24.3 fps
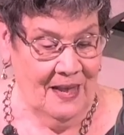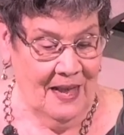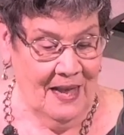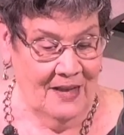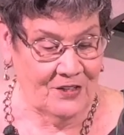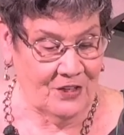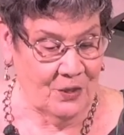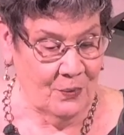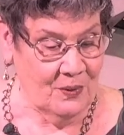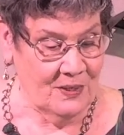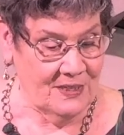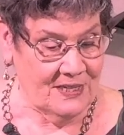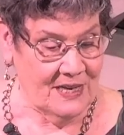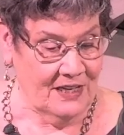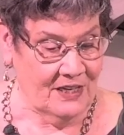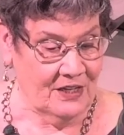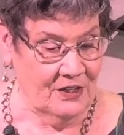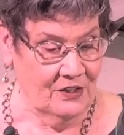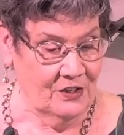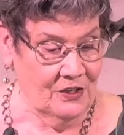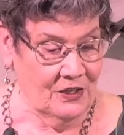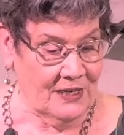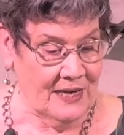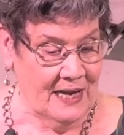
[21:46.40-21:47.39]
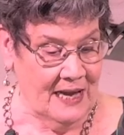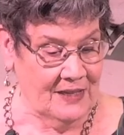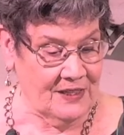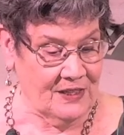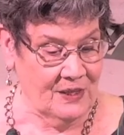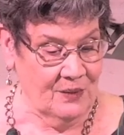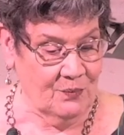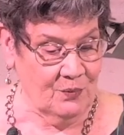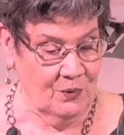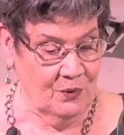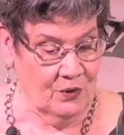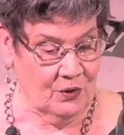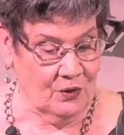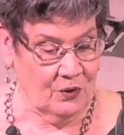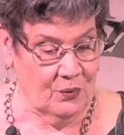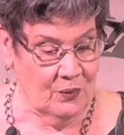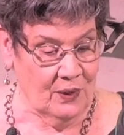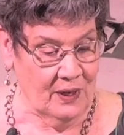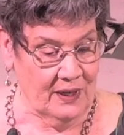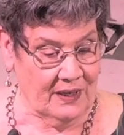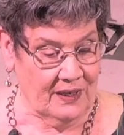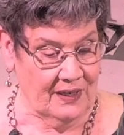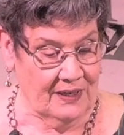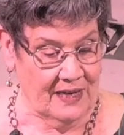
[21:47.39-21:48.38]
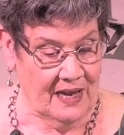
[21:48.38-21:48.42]
And so I want to take a look at them real
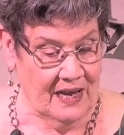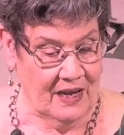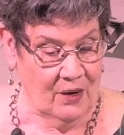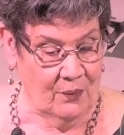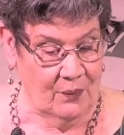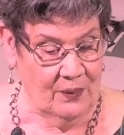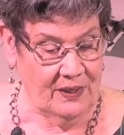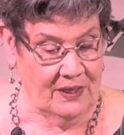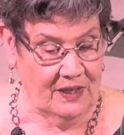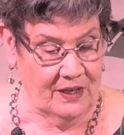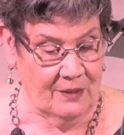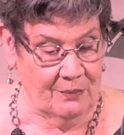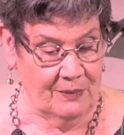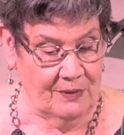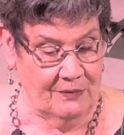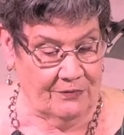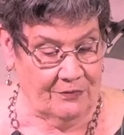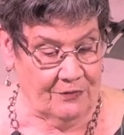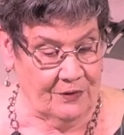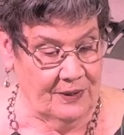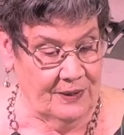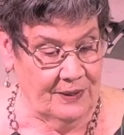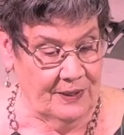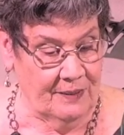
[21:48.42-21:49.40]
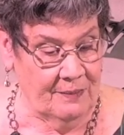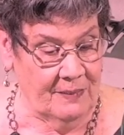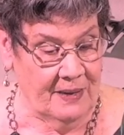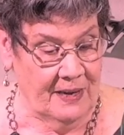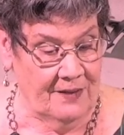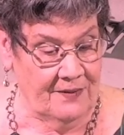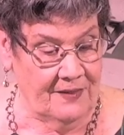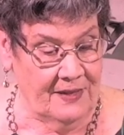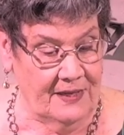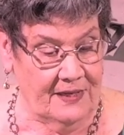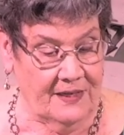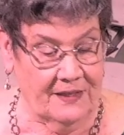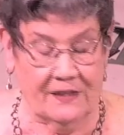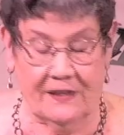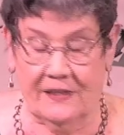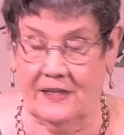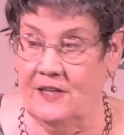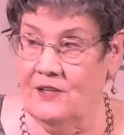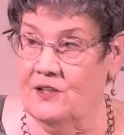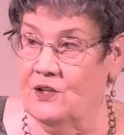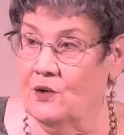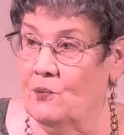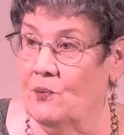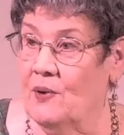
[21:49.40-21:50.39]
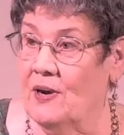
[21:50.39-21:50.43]
quick and how we can befriend them, how they can
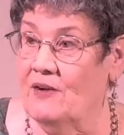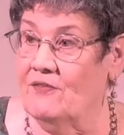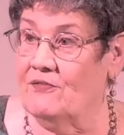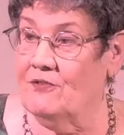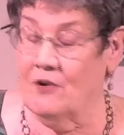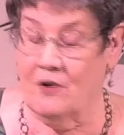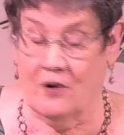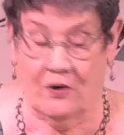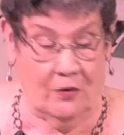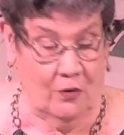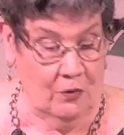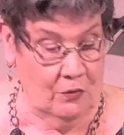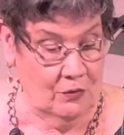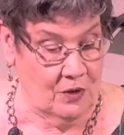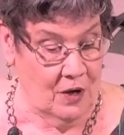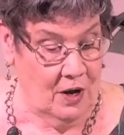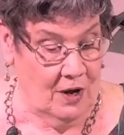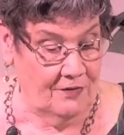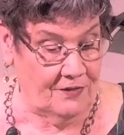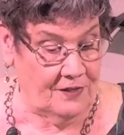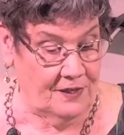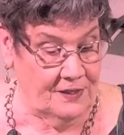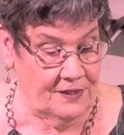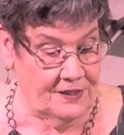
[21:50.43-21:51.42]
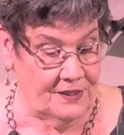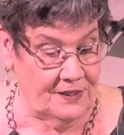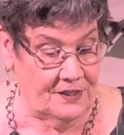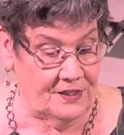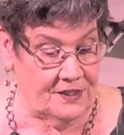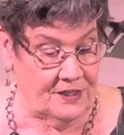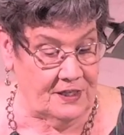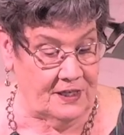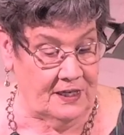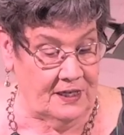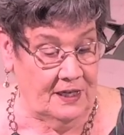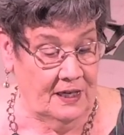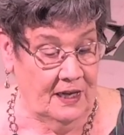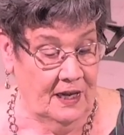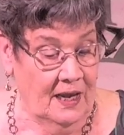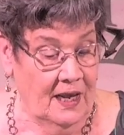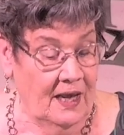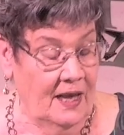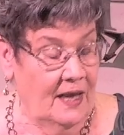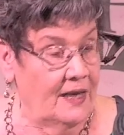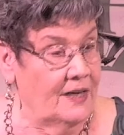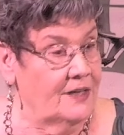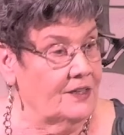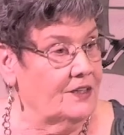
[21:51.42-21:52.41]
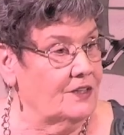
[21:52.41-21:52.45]
lead the way for our own authenticity
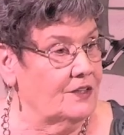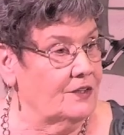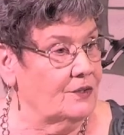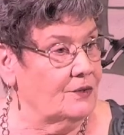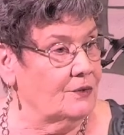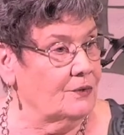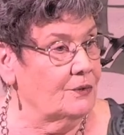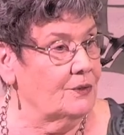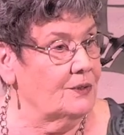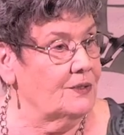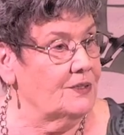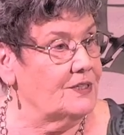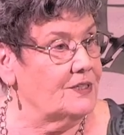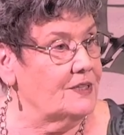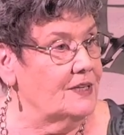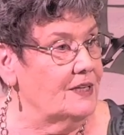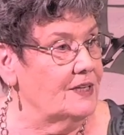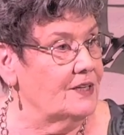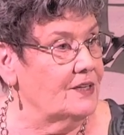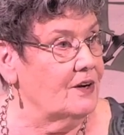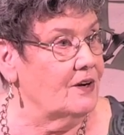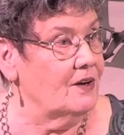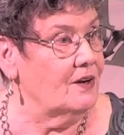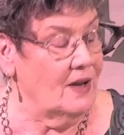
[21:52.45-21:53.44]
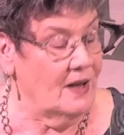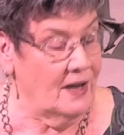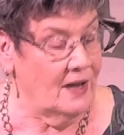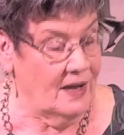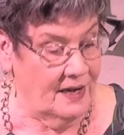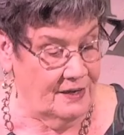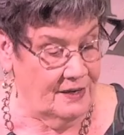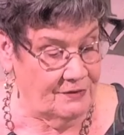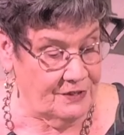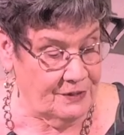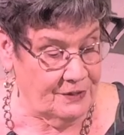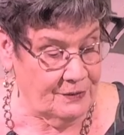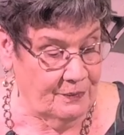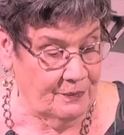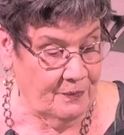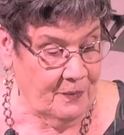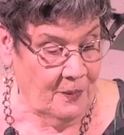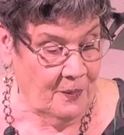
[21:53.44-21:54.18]
and congruency in our lives.